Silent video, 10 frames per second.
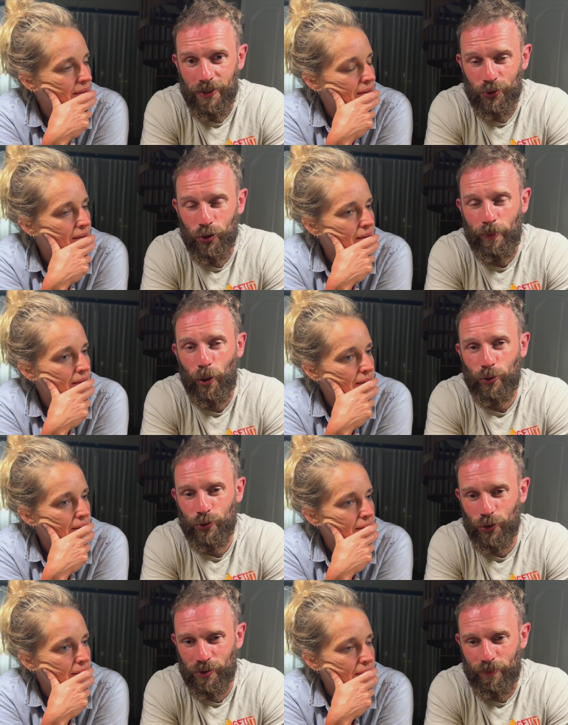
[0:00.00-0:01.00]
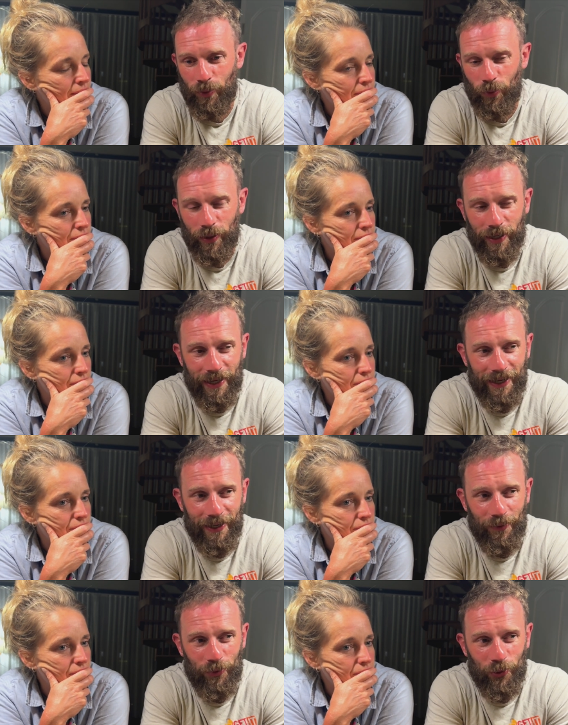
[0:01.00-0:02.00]
Speaker 1: There's going to be all sorts, but we're uh,
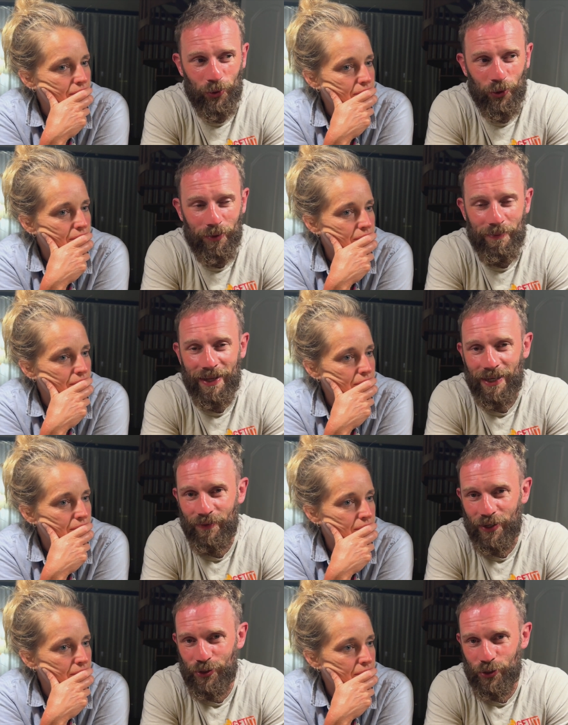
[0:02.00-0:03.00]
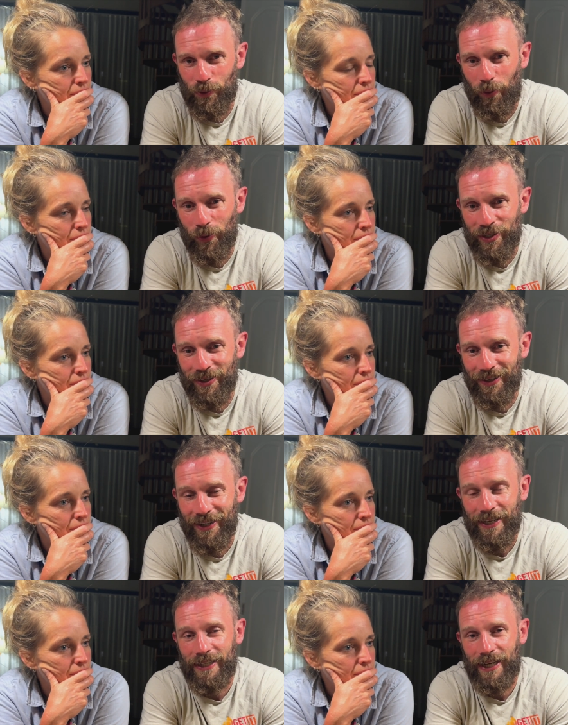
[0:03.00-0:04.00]
we're going on many adventures while we're here,
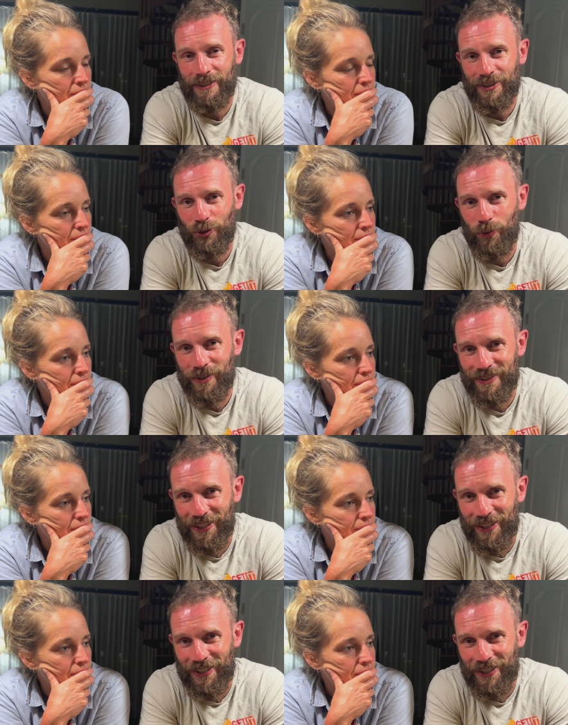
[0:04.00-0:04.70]
guys. As always,